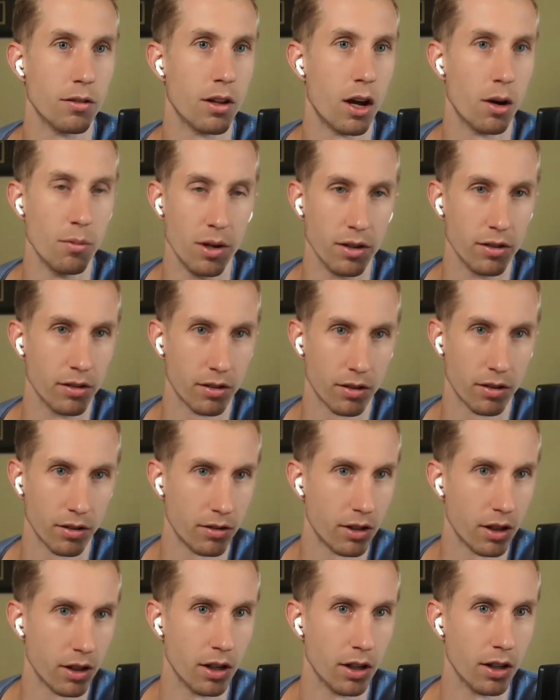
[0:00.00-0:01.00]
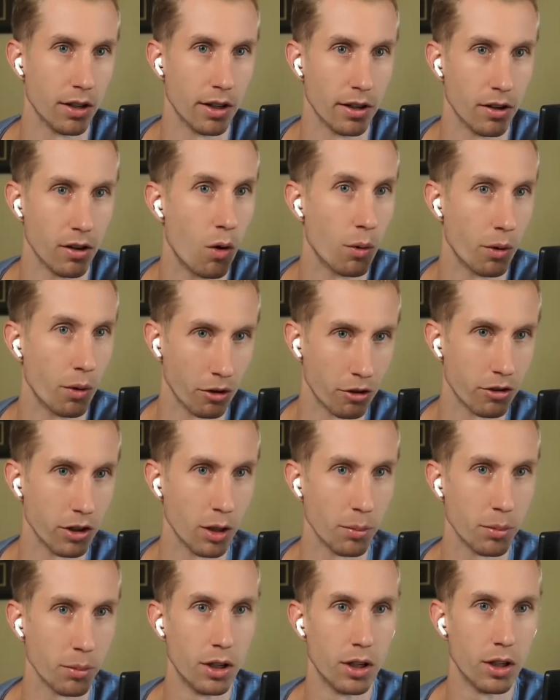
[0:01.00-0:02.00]
how business is done and
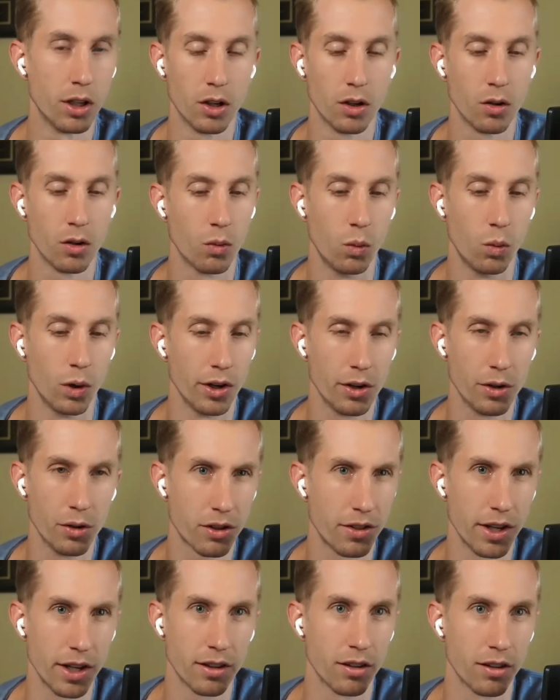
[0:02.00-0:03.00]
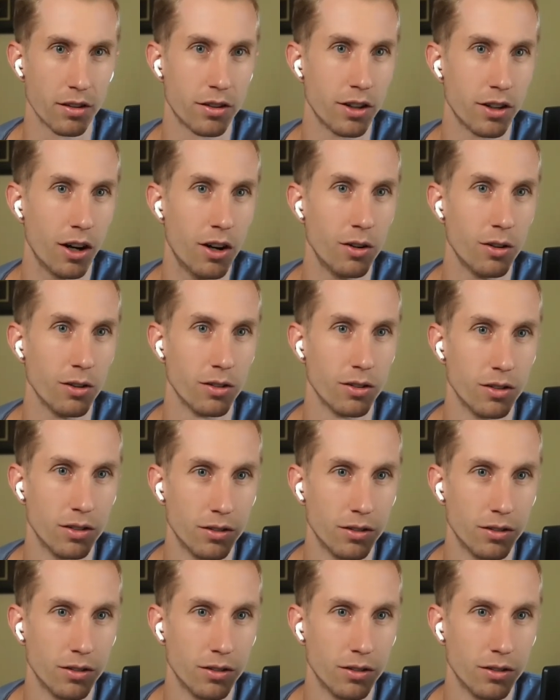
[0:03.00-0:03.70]
ownership where do you think this goes